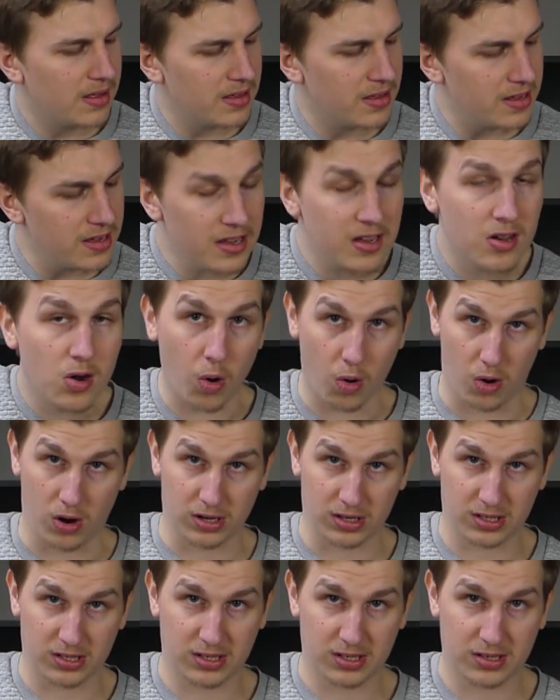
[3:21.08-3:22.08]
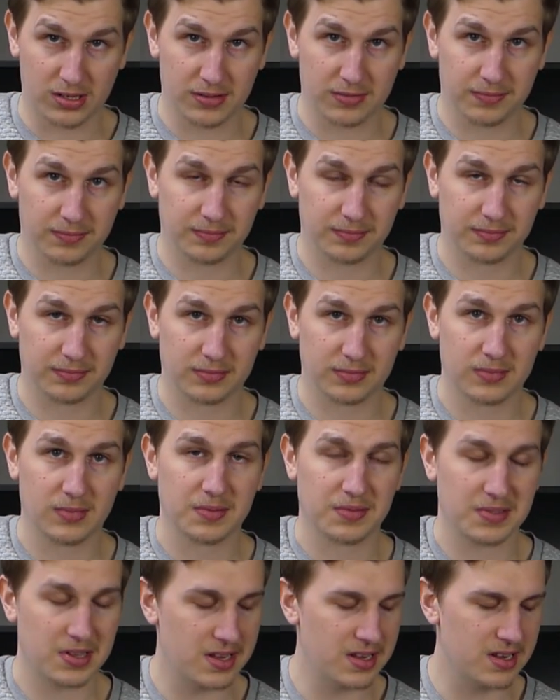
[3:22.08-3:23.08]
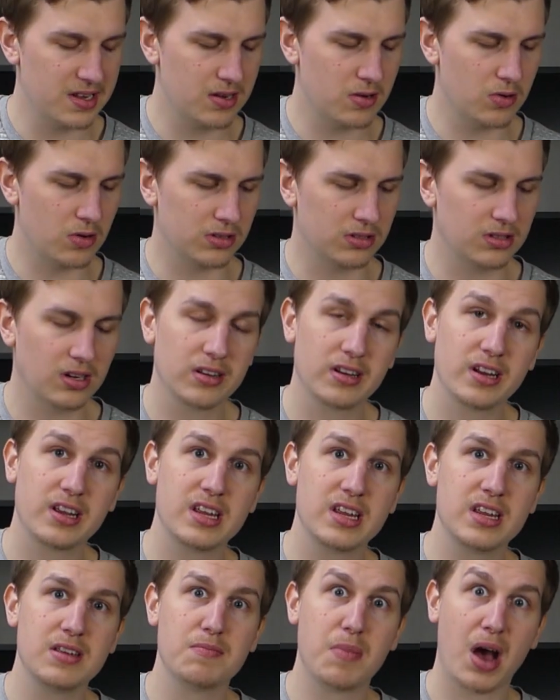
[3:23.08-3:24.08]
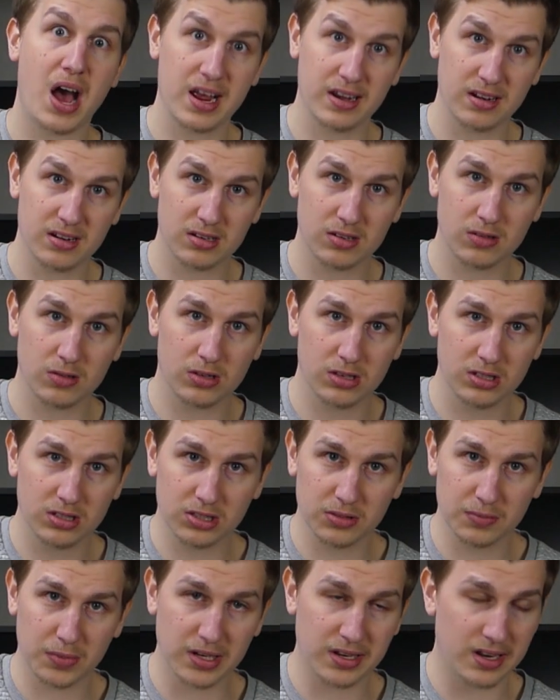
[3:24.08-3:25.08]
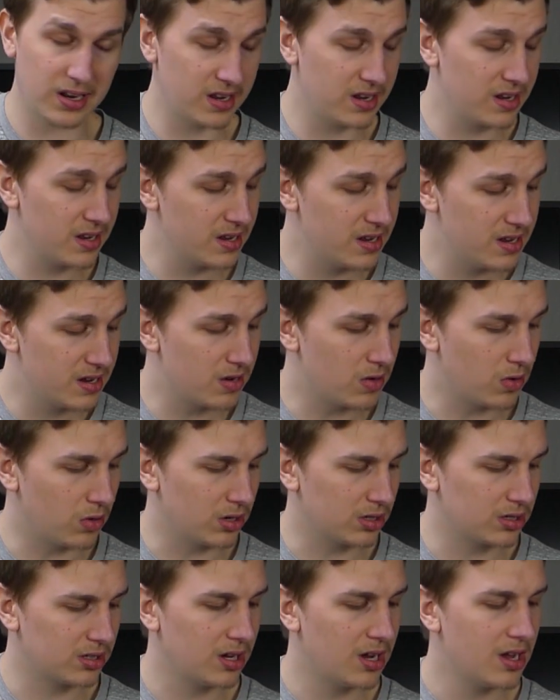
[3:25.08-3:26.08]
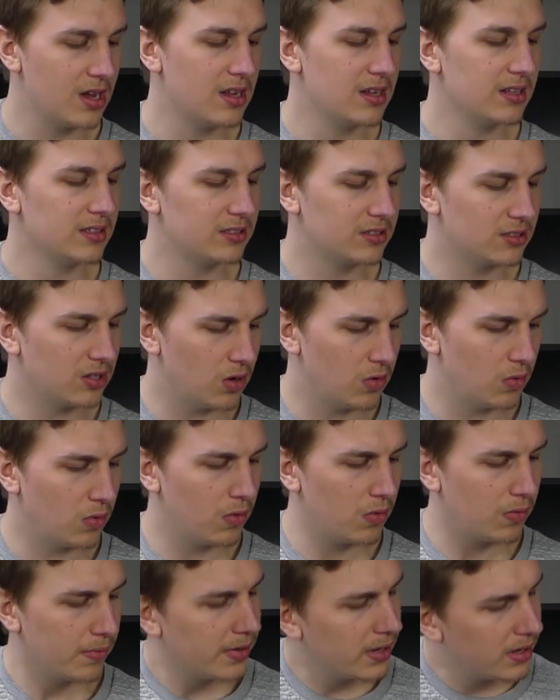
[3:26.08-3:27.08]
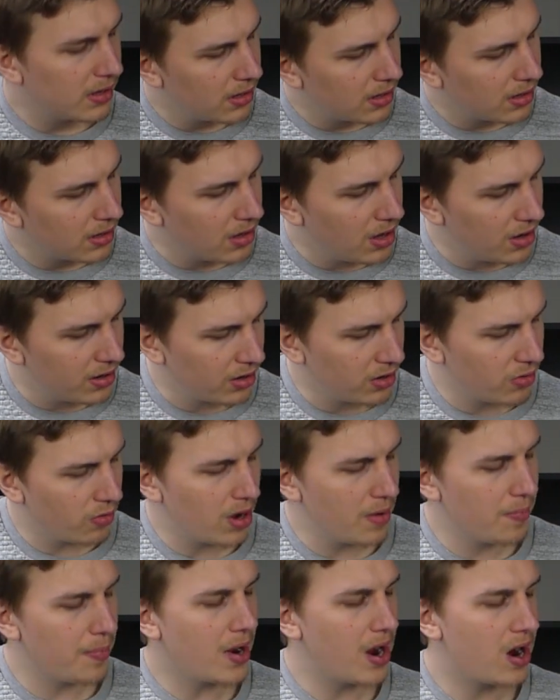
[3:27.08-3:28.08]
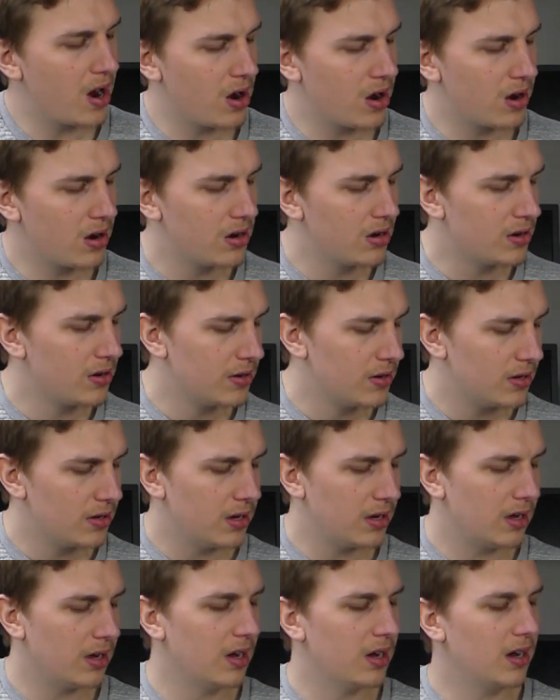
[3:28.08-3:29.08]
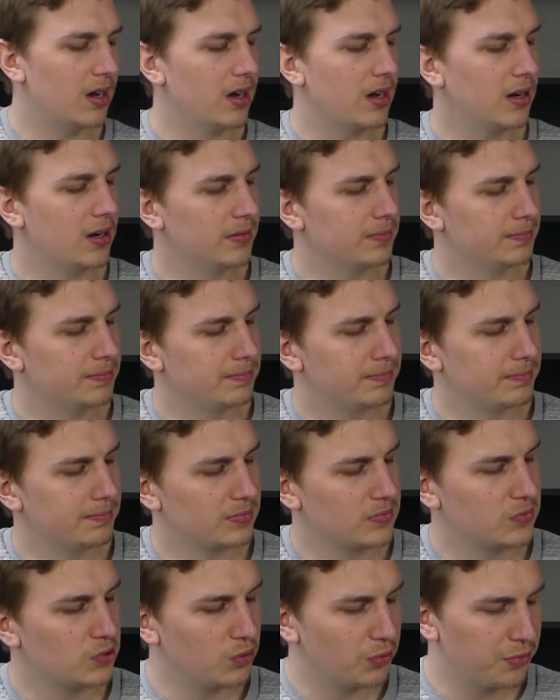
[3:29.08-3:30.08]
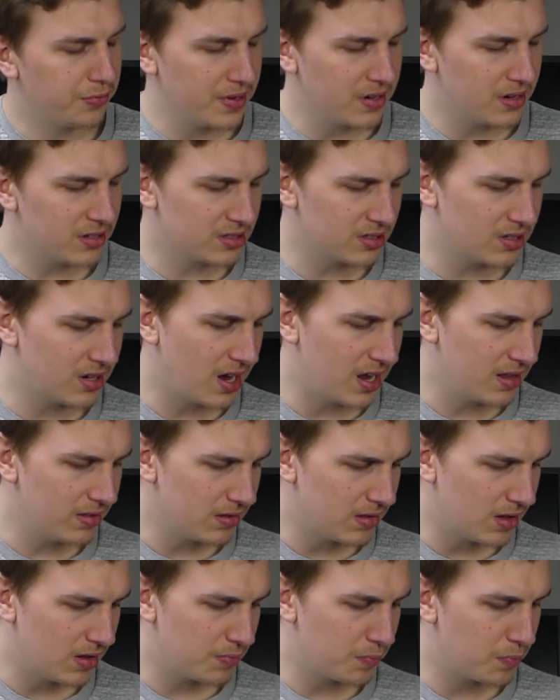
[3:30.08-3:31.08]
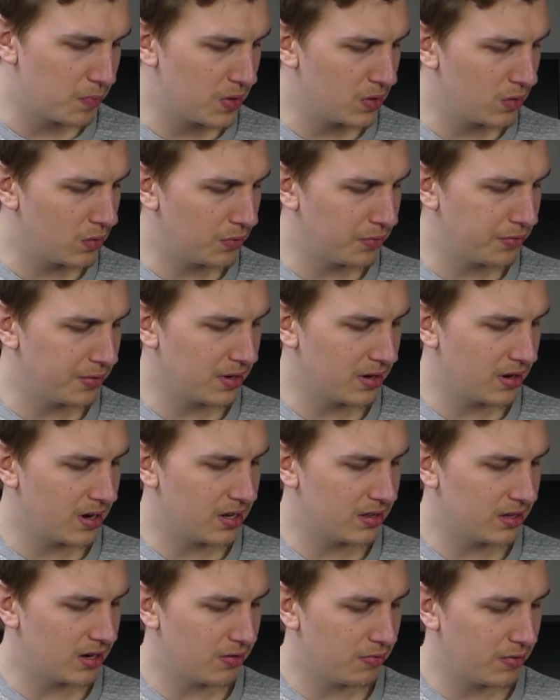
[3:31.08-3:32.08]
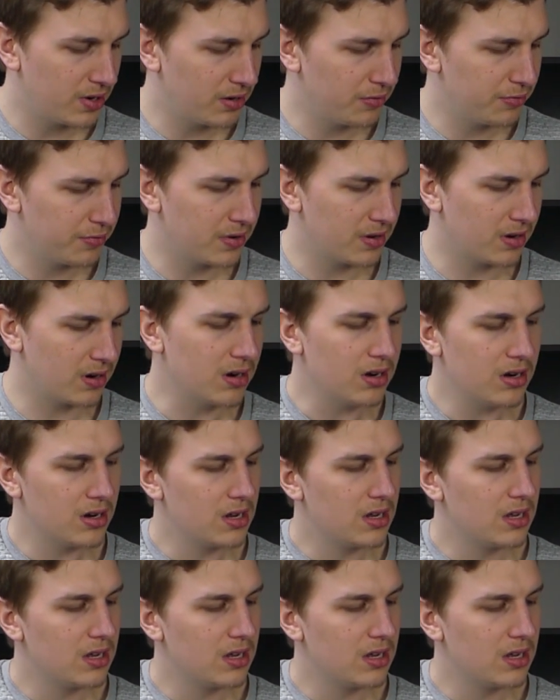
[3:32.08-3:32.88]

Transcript: E chords. The E chord, not the E minor chord, but the E chord. So we're gonna grab our 2 fingers again, that middle finger and our ring finger,